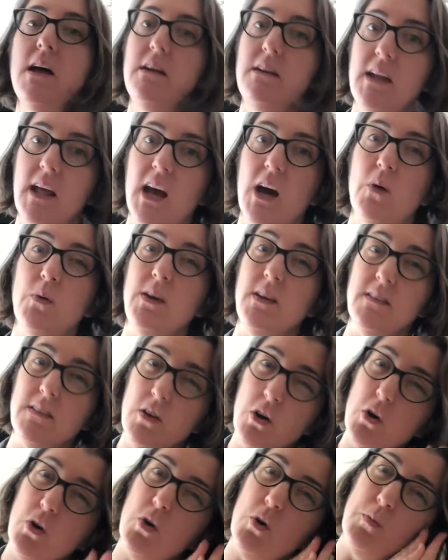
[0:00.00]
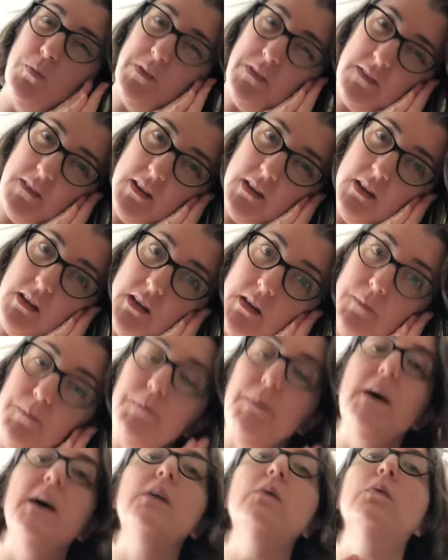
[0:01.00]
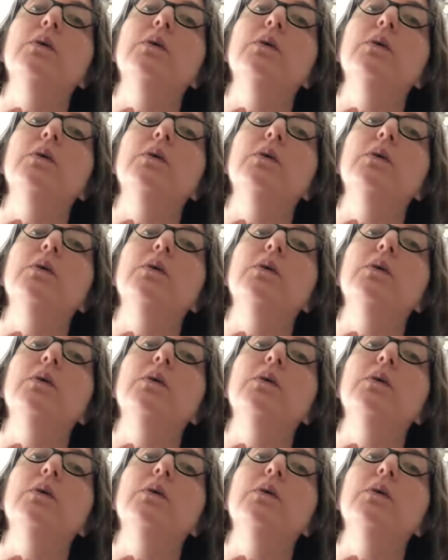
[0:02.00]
Now he's homesick in bed